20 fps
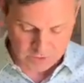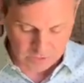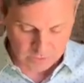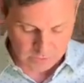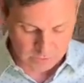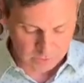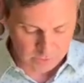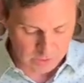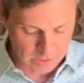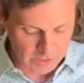
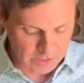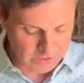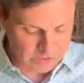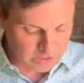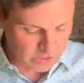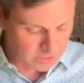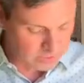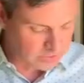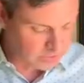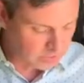to uh,
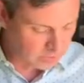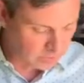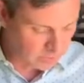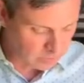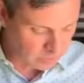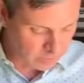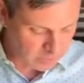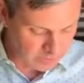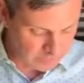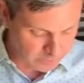turn to
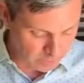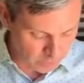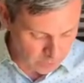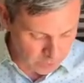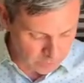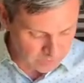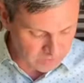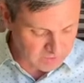and read for you.